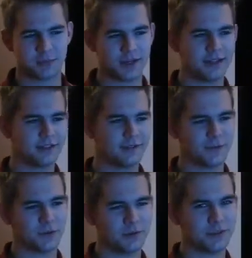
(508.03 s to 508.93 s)
But
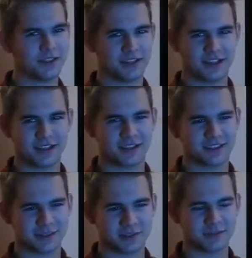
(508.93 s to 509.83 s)
if you want to be like
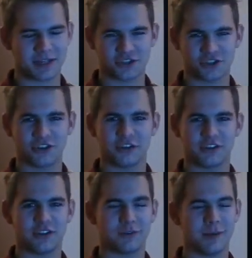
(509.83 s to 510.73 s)
some special girl
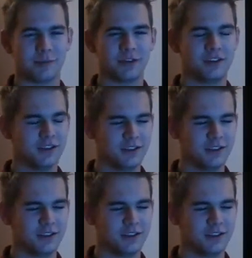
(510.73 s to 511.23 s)
they'll remember,